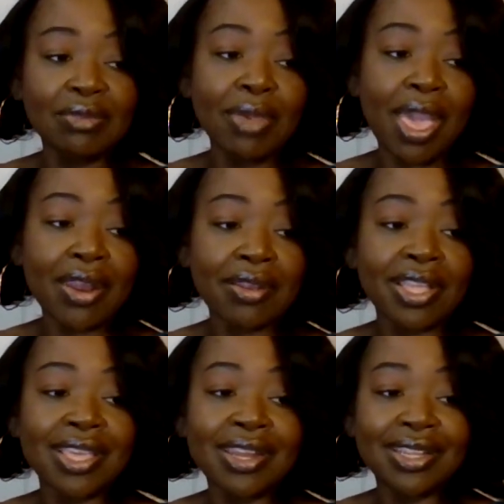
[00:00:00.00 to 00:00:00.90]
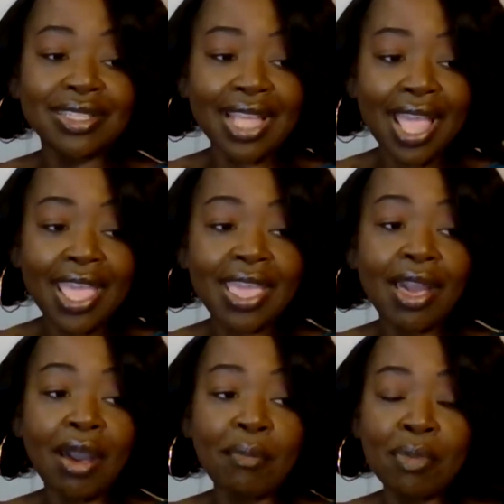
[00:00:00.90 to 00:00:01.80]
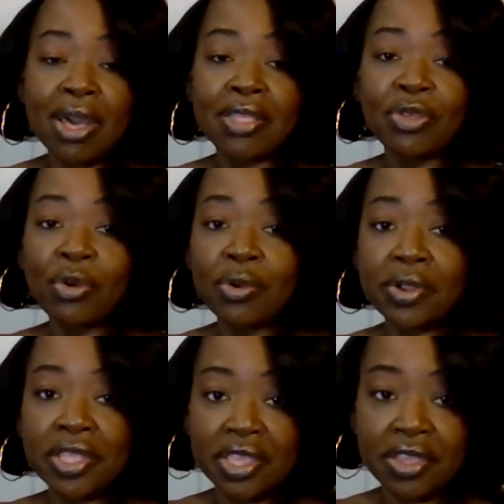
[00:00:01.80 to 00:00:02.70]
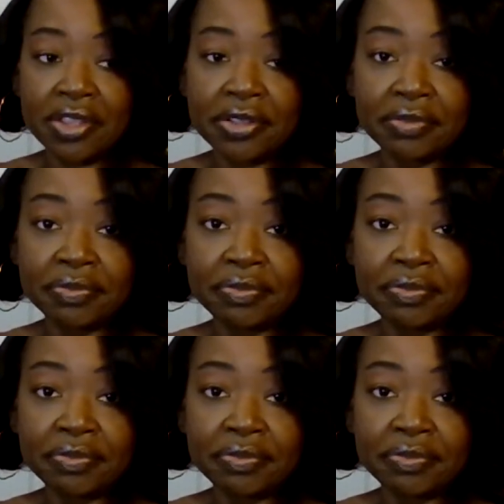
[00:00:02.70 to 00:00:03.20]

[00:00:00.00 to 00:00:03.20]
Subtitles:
matter in a day, a month, or a year?